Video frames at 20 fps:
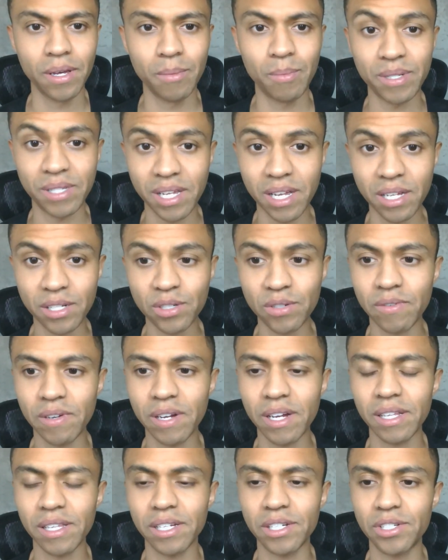potential
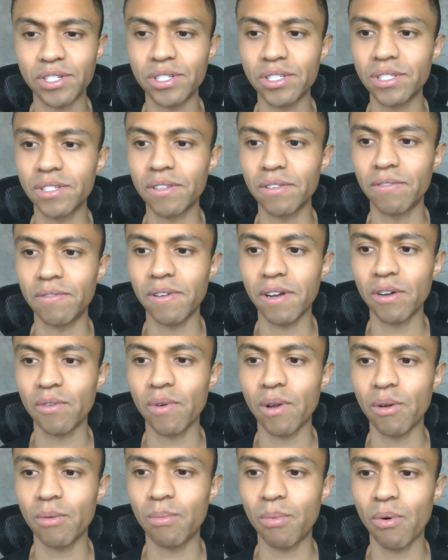violations of the Fair
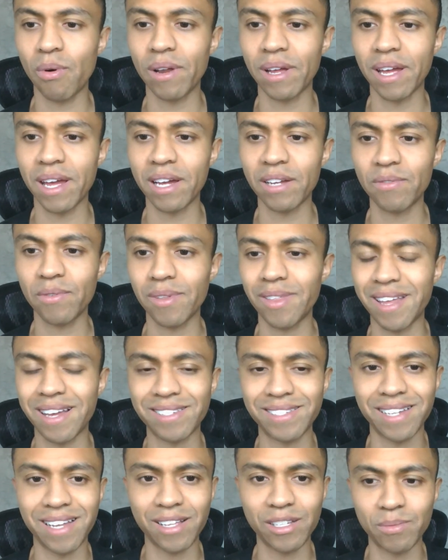Credit Reporting Act for
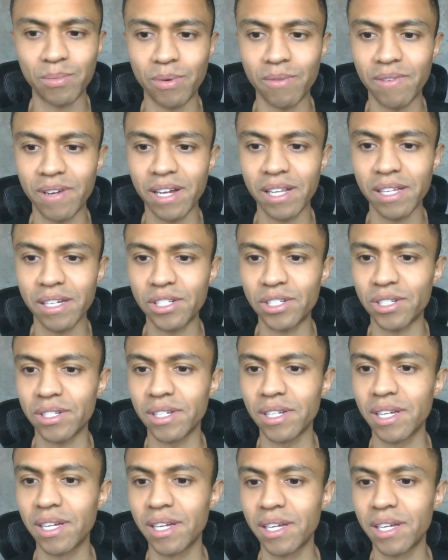$1,000 per violation.